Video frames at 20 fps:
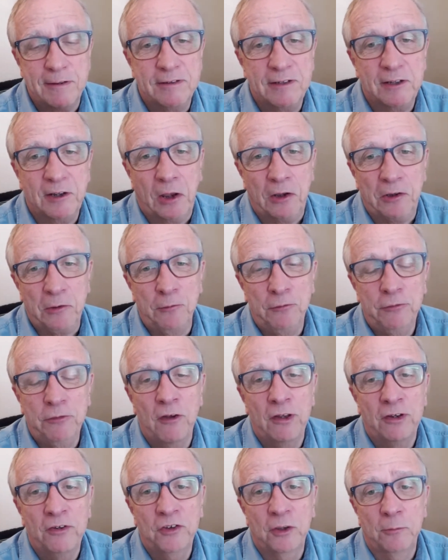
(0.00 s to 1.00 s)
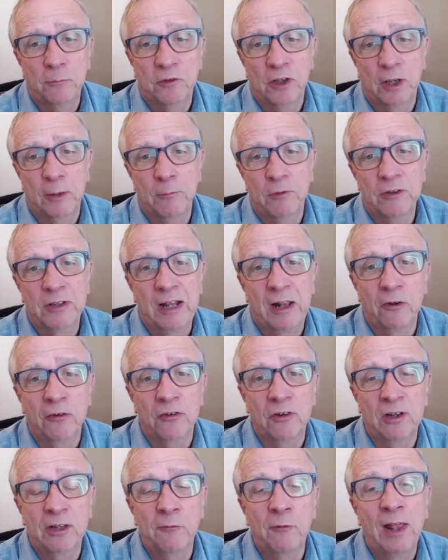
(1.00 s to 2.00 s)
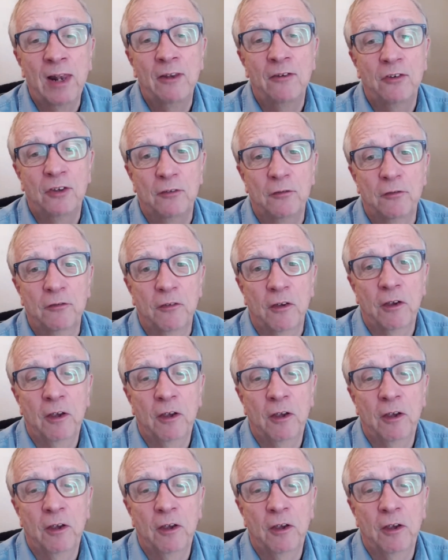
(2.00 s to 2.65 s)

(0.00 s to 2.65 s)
You find sometimes an elderly relative